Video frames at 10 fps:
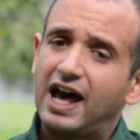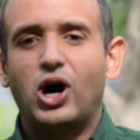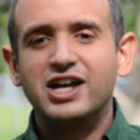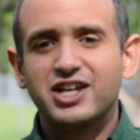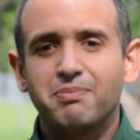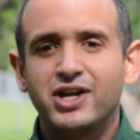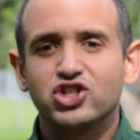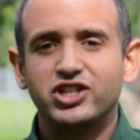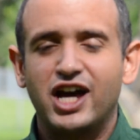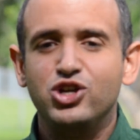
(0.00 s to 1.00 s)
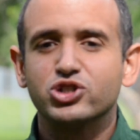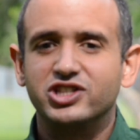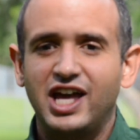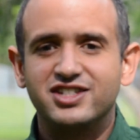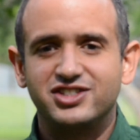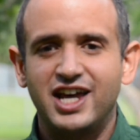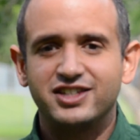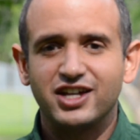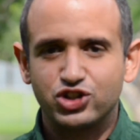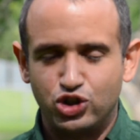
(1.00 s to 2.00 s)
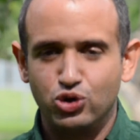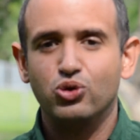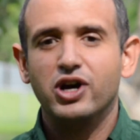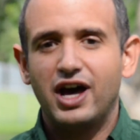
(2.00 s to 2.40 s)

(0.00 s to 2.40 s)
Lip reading: As I mentioned, I used Nate's data to